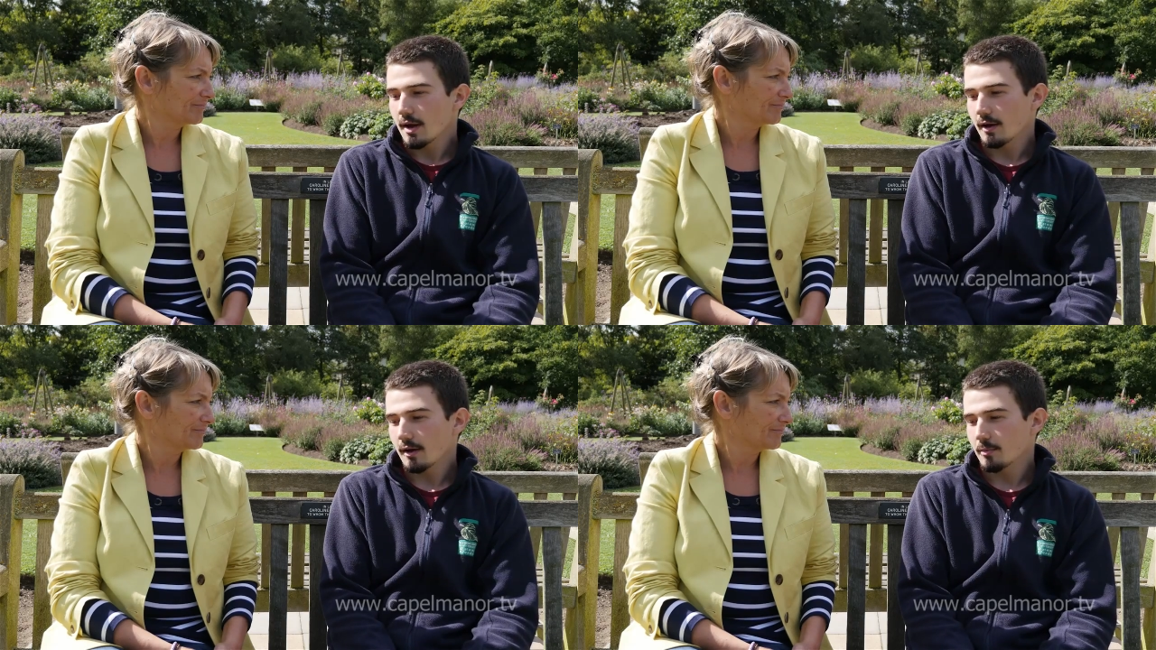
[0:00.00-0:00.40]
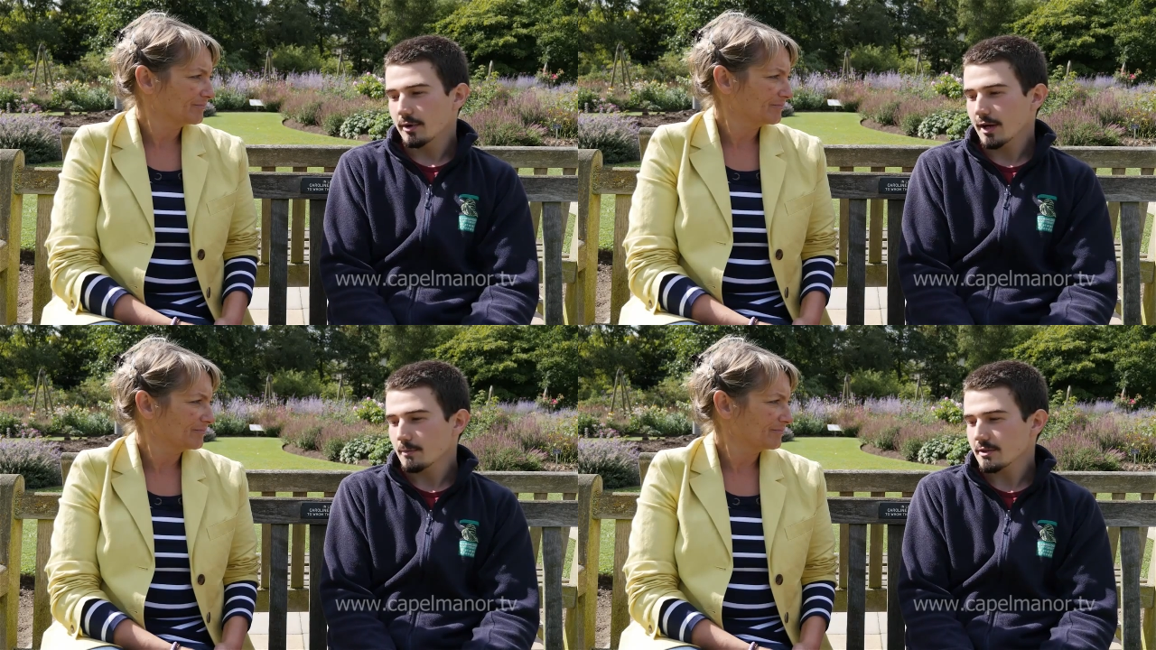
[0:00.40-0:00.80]
Speaker 1: But
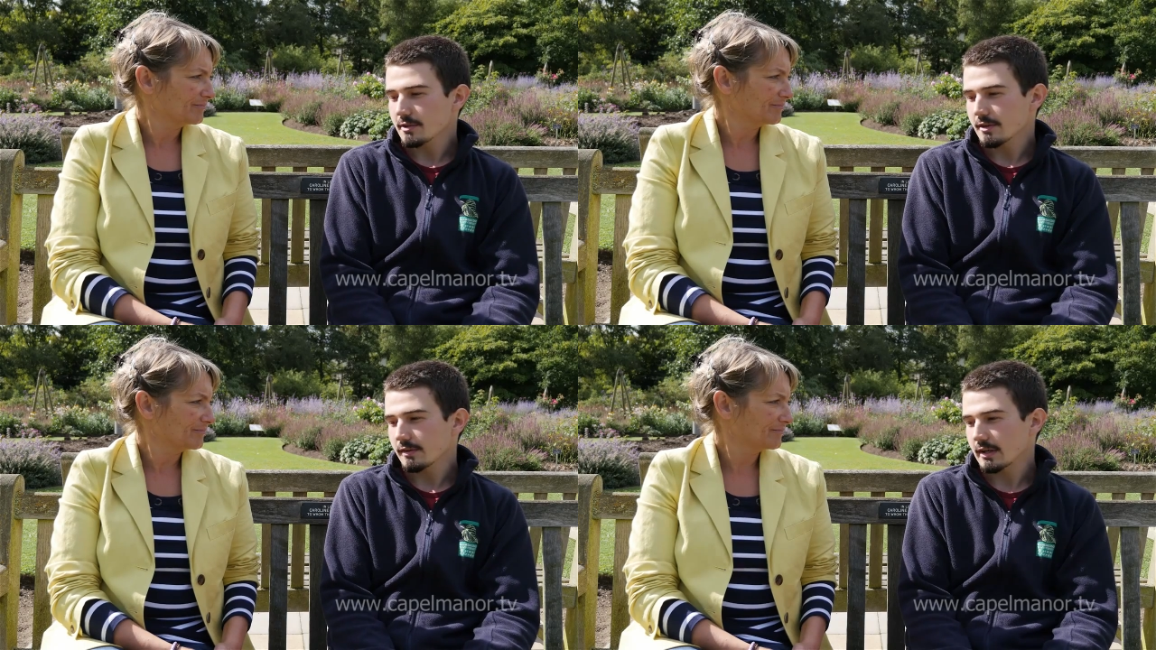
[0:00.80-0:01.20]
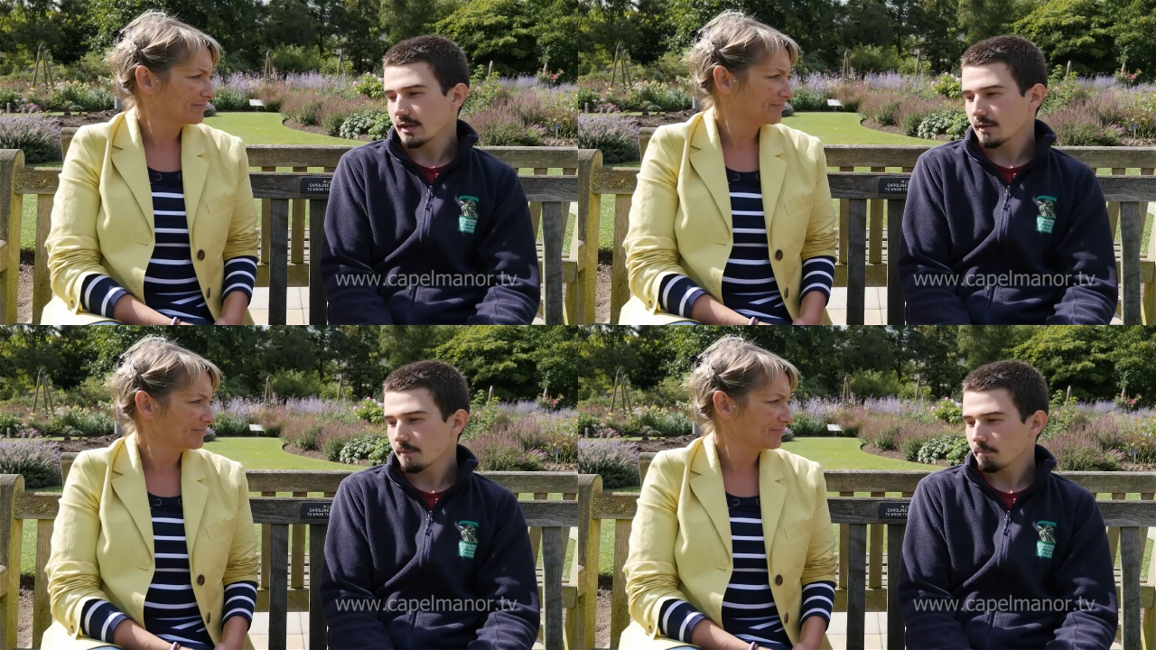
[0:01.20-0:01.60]
now I'm starting to think
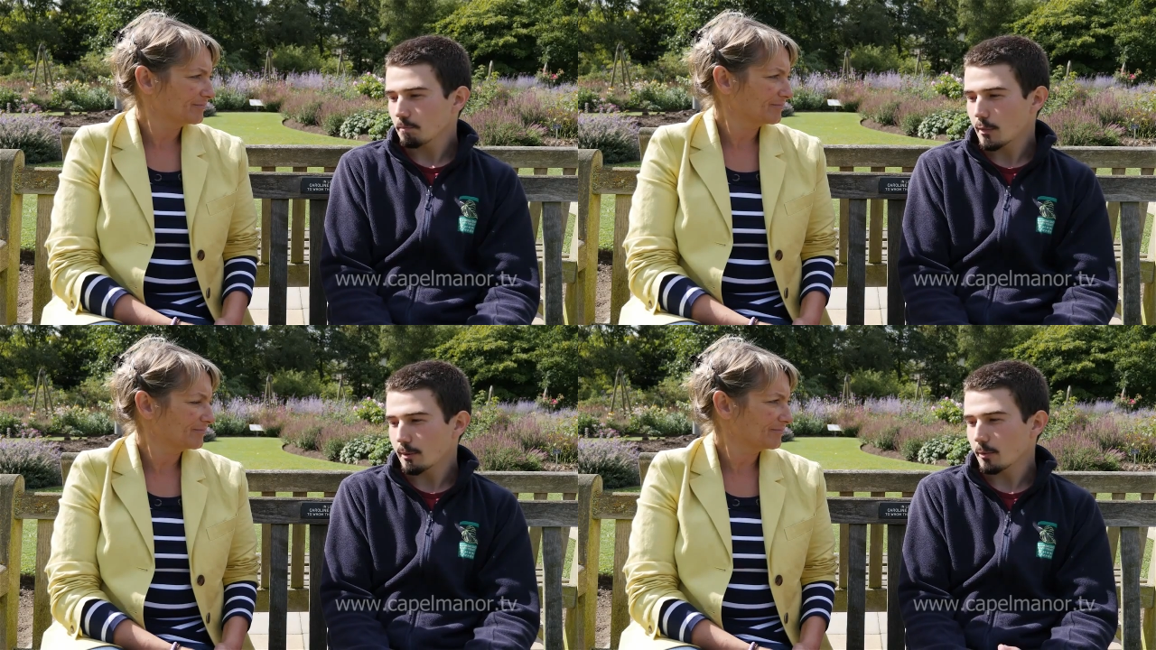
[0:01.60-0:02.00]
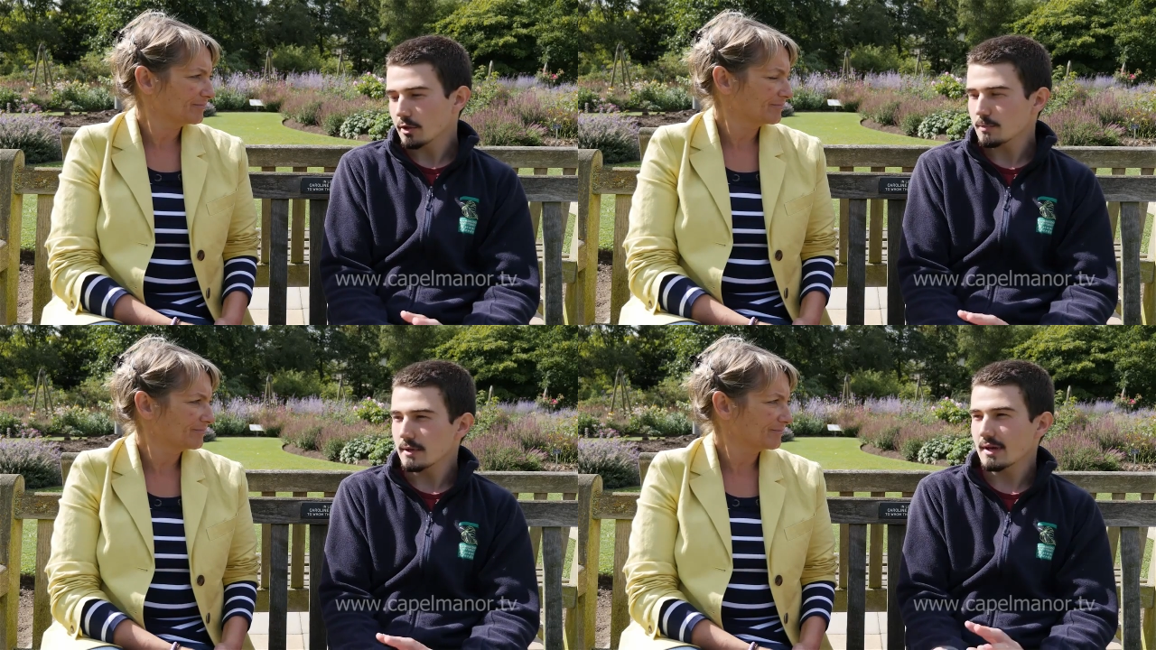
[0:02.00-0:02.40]
maybe I wanted
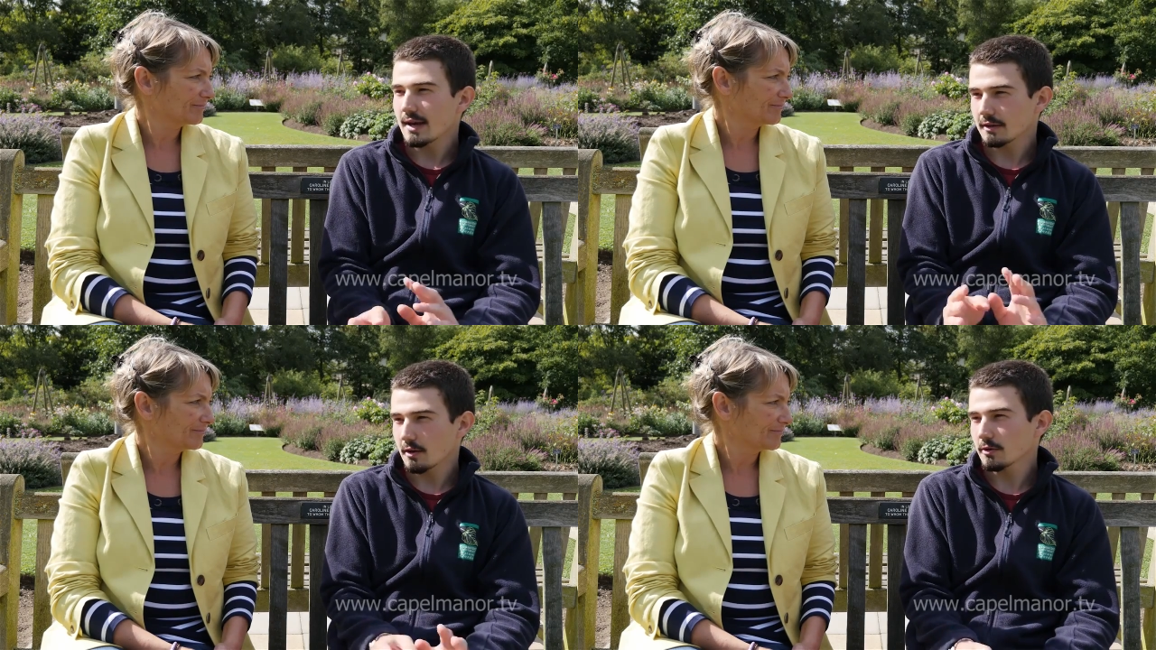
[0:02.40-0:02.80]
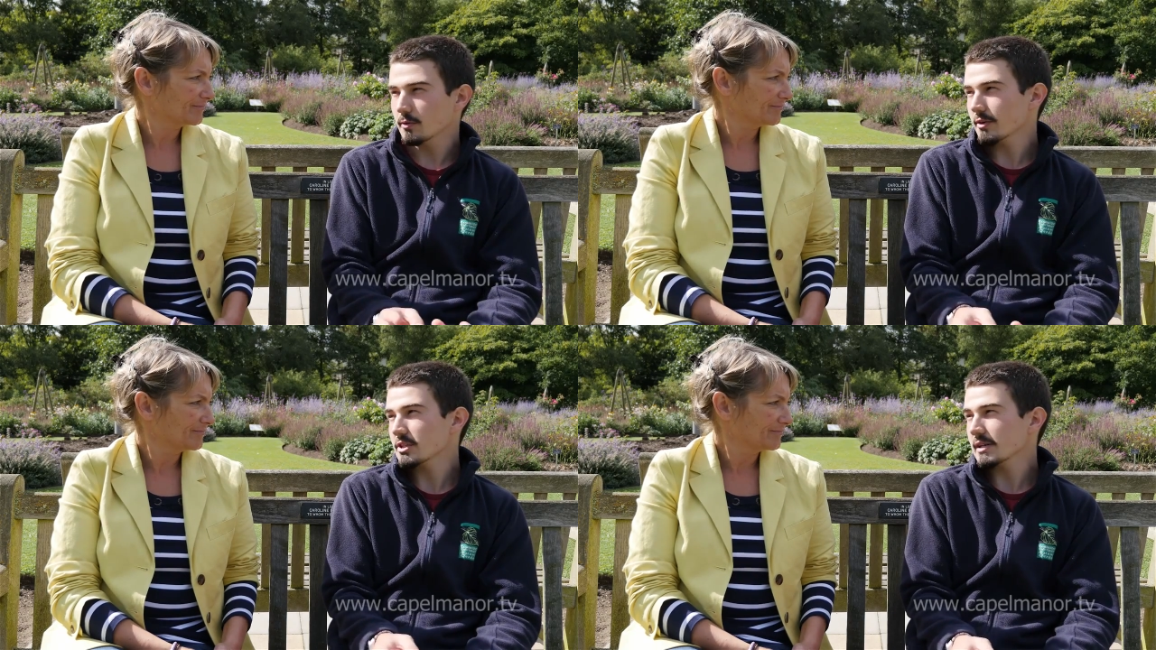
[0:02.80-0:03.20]
to be a head gardener
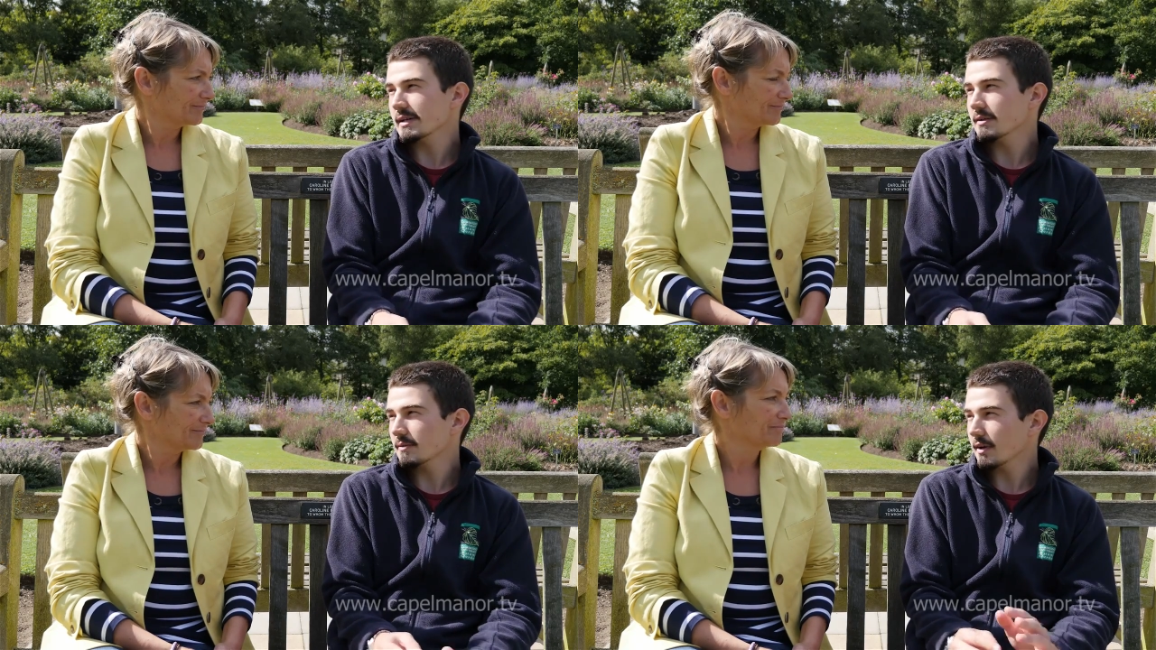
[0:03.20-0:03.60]
eventually